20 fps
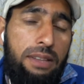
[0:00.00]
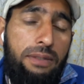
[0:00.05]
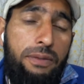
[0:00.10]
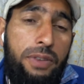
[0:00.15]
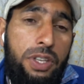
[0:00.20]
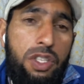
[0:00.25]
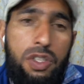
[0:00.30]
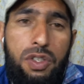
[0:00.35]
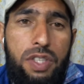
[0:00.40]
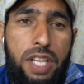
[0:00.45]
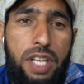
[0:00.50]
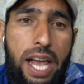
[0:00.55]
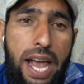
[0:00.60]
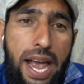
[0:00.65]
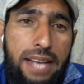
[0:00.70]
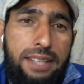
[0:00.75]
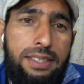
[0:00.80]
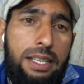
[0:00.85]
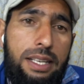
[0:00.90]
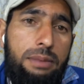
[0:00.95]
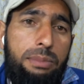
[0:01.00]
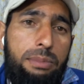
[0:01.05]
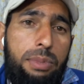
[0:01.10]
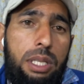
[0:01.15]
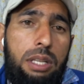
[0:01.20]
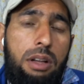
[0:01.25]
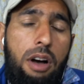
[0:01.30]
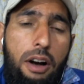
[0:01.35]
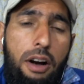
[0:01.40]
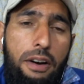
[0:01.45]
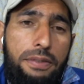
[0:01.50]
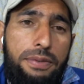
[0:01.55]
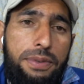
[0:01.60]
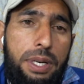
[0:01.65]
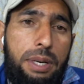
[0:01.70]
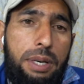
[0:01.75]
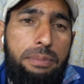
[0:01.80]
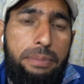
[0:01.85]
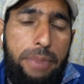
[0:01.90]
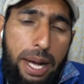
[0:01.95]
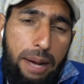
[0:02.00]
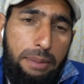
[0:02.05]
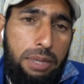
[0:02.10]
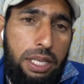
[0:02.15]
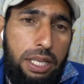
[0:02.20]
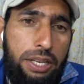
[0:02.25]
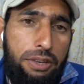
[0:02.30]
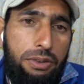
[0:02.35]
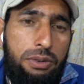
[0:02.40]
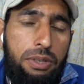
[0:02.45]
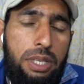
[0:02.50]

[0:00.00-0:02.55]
which is the example of Fabliau.